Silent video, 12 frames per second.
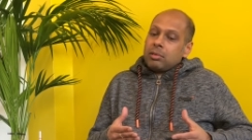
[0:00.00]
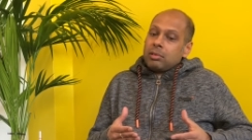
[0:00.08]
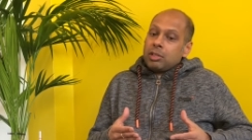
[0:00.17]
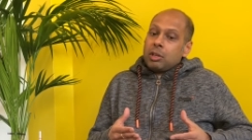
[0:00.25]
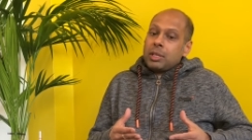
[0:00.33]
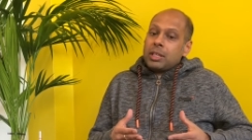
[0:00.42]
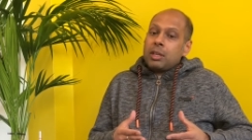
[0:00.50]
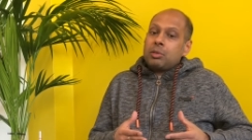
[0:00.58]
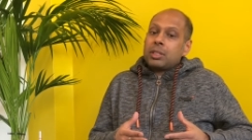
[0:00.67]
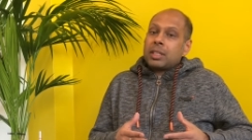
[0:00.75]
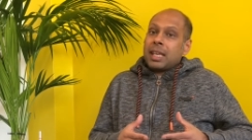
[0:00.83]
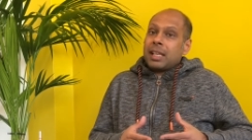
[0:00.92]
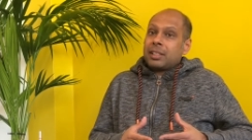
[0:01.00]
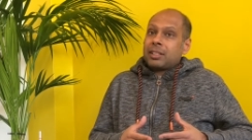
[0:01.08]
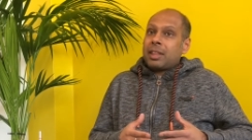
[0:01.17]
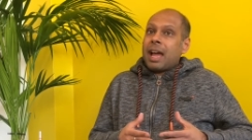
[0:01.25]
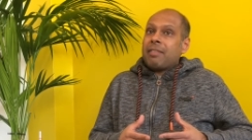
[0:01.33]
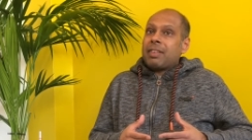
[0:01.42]
using new skills. So
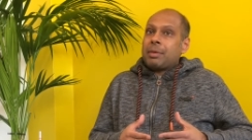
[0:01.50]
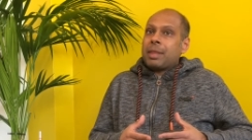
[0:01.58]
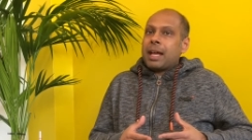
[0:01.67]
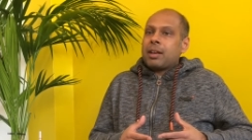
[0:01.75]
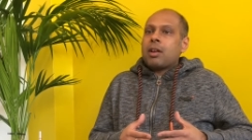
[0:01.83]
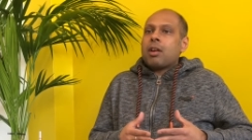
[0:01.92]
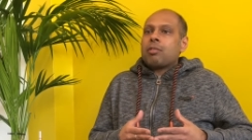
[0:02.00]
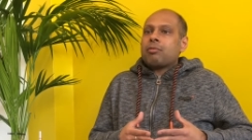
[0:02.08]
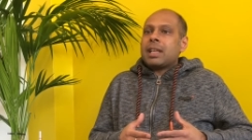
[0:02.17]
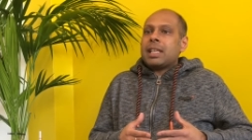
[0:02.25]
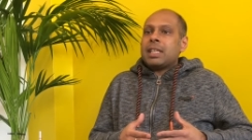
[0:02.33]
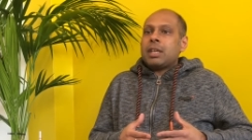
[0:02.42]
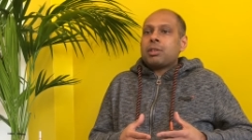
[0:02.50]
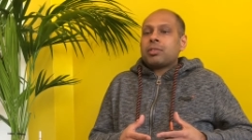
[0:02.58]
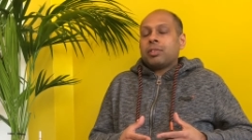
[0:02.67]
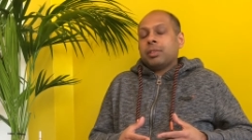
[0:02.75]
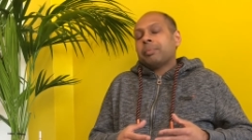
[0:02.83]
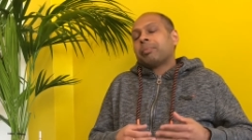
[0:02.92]
that, I found that really
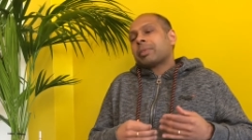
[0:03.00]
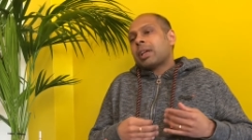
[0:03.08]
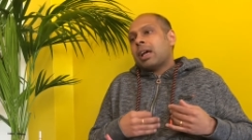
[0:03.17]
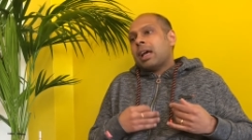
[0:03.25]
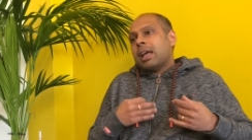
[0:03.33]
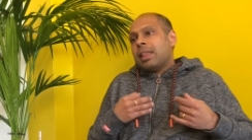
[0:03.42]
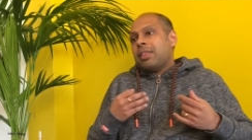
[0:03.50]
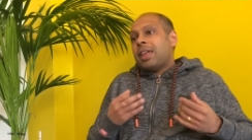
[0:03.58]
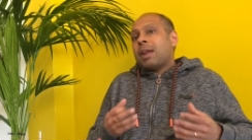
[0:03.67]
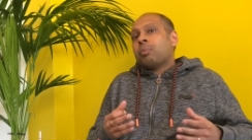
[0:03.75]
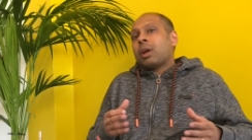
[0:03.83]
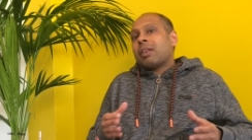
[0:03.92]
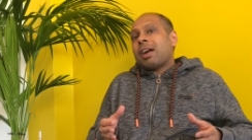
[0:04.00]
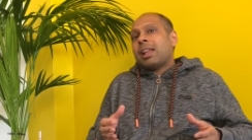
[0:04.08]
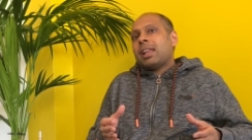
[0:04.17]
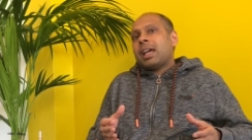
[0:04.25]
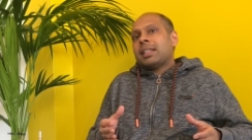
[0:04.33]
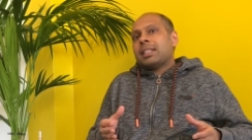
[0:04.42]
useful. Then what have I
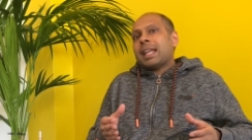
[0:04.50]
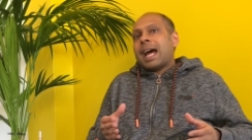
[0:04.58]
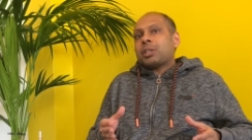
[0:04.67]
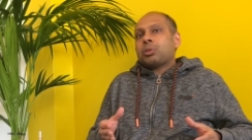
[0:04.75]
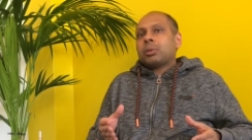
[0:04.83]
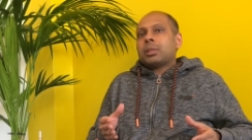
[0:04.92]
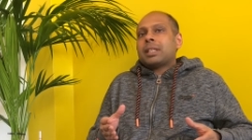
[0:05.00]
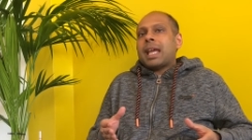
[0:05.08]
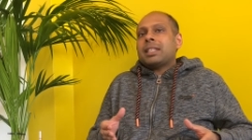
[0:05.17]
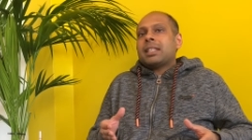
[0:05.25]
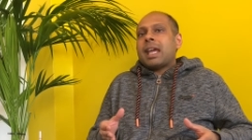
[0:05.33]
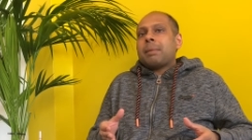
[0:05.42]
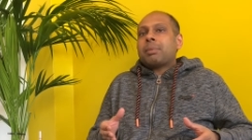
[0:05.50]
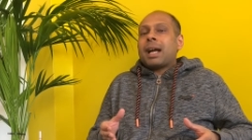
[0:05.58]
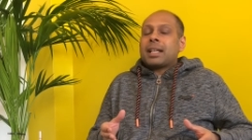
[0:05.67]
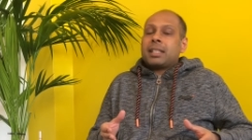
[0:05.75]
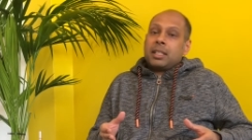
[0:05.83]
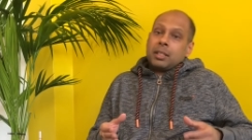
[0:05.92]
learned in actual day-to-day
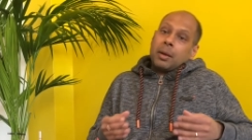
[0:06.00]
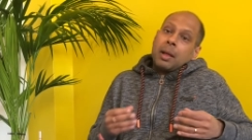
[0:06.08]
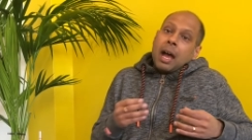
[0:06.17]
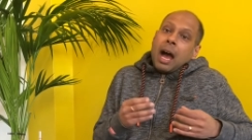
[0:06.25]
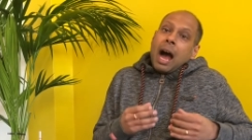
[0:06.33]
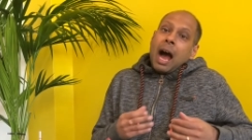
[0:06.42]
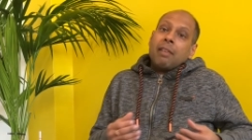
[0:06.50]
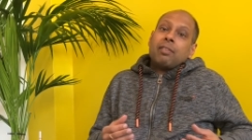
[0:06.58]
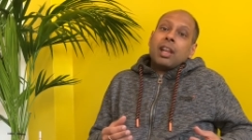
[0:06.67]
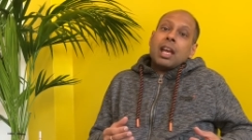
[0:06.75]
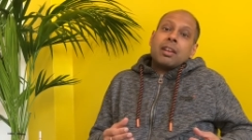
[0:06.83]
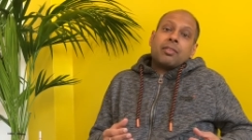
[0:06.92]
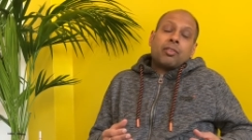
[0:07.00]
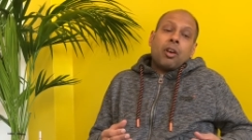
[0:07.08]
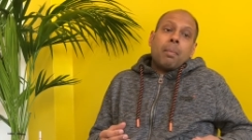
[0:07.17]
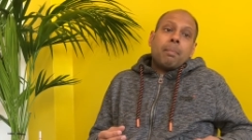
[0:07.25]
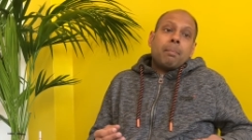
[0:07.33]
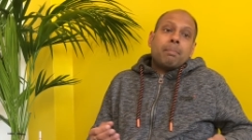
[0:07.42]
practice? I've learned
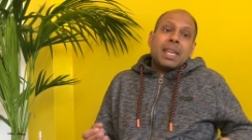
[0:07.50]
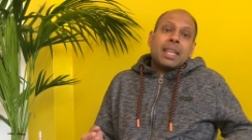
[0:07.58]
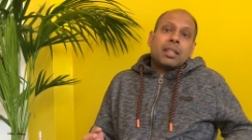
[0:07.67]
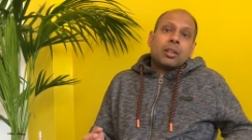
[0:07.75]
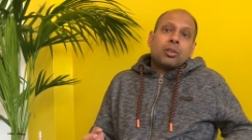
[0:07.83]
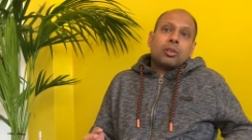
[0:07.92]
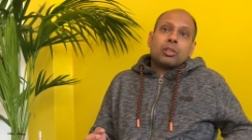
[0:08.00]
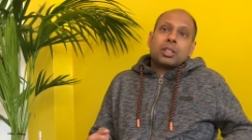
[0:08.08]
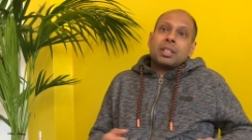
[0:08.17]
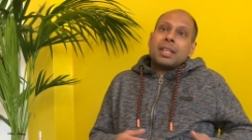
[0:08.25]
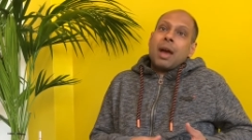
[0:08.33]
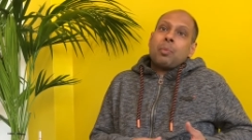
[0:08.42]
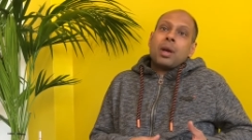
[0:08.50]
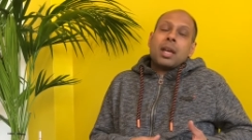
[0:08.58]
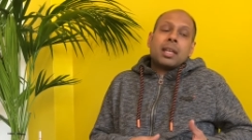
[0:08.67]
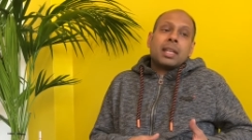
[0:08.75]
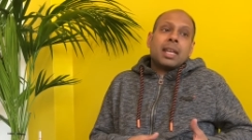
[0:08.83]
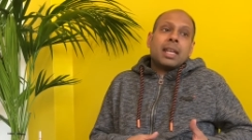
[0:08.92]
from being in the course,
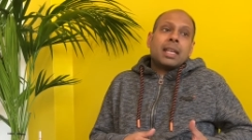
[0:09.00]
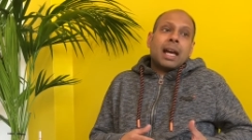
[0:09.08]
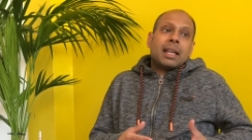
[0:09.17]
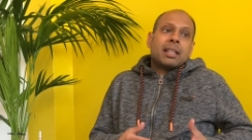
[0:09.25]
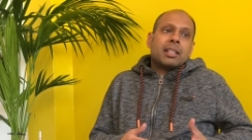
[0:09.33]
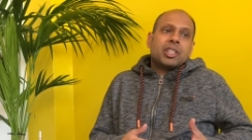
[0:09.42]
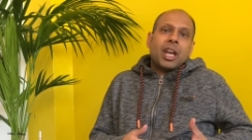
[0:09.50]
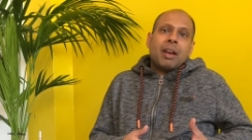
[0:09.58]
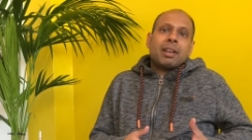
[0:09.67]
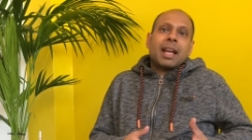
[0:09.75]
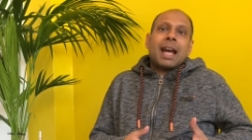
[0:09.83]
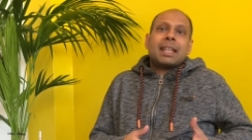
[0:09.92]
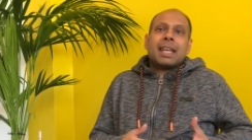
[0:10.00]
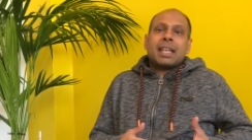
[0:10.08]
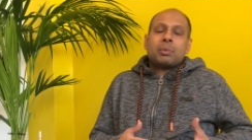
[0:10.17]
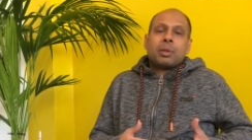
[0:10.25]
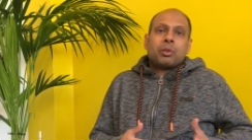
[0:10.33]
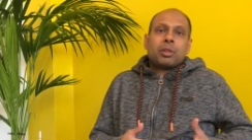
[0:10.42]
networking and sharing
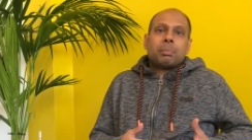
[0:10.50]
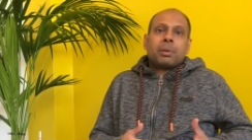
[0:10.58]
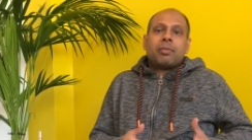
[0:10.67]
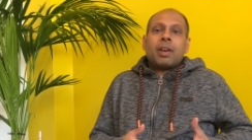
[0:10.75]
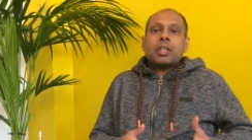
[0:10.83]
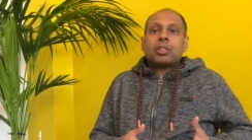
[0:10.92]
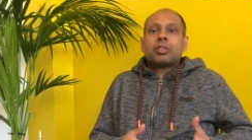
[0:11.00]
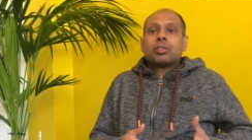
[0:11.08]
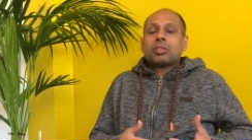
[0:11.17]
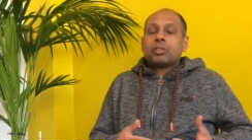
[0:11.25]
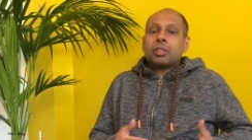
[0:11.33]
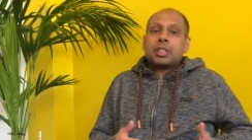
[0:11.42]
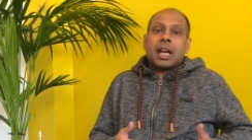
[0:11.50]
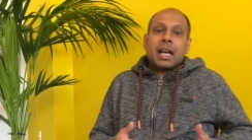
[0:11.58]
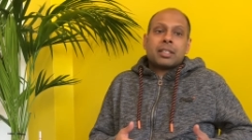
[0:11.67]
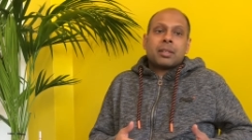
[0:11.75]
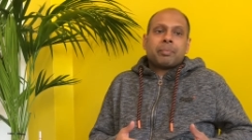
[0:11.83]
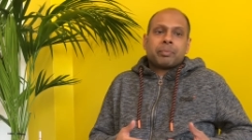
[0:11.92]
ideas with other professionals such
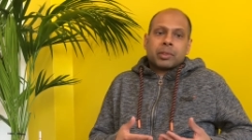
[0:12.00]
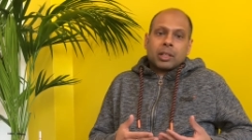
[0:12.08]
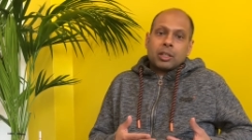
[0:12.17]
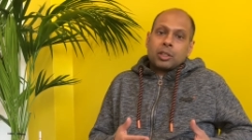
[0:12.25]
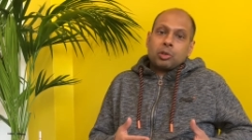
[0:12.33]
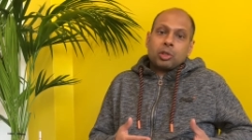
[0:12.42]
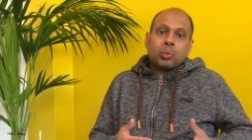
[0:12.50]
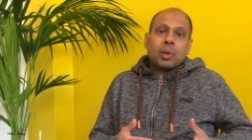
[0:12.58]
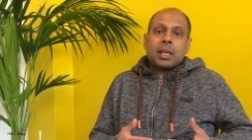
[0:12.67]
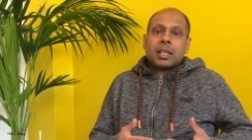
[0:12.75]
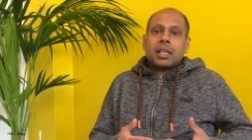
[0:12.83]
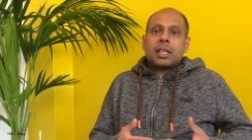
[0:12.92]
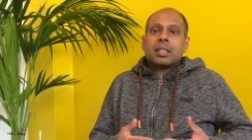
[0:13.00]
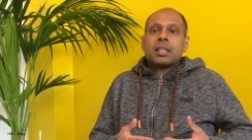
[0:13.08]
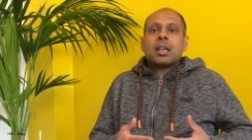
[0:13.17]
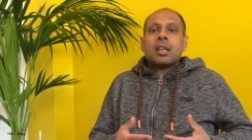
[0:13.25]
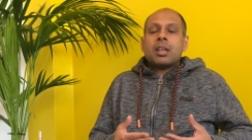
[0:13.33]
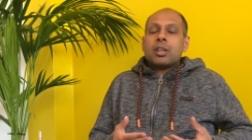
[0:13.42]
as social workers,
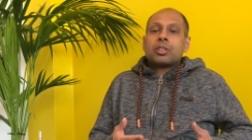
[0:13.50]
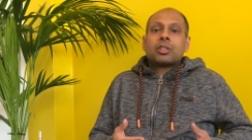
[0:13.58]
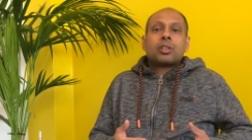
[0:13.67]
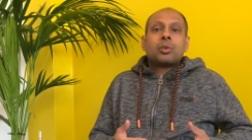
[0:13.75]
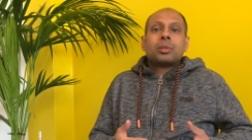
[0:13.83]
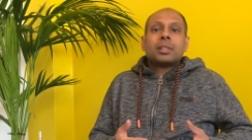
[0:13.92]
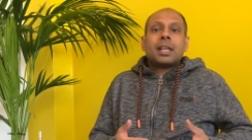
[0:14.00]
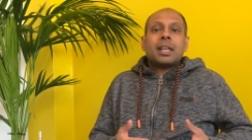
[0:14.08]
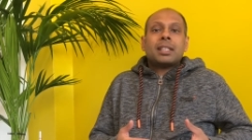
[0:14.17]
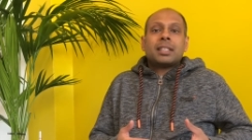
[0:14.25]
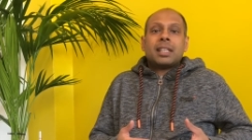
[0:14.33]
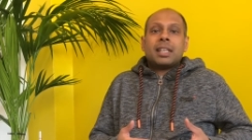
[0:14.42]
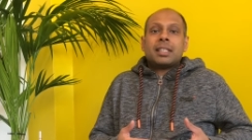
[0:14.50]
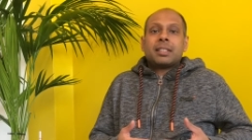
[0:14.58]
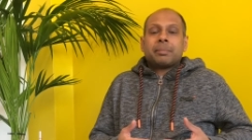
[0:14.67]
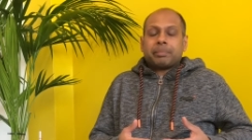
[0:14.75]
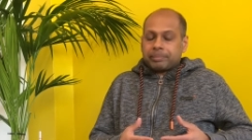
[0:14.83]
school nurses,